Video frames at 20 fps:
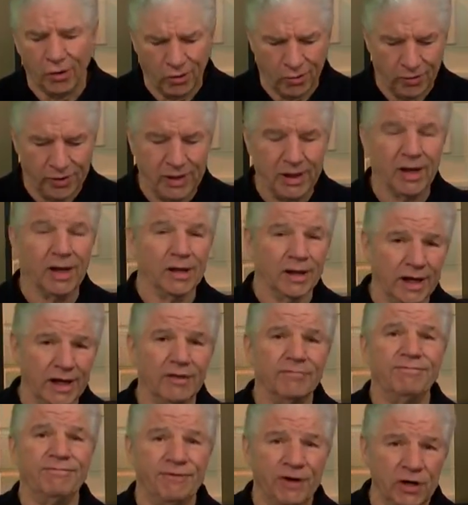Oh yeah, like
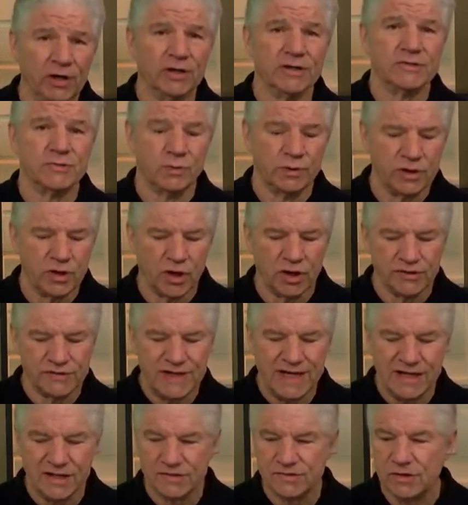a fungus would cause
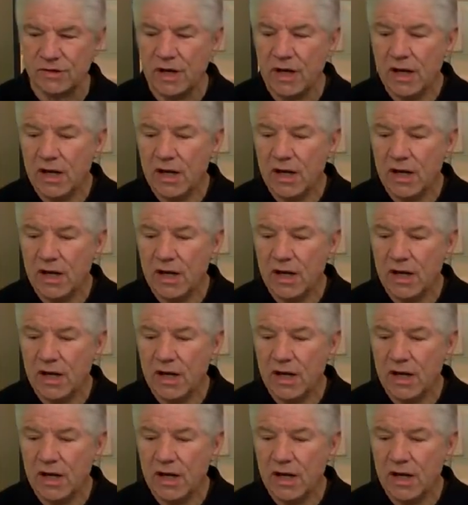cancer.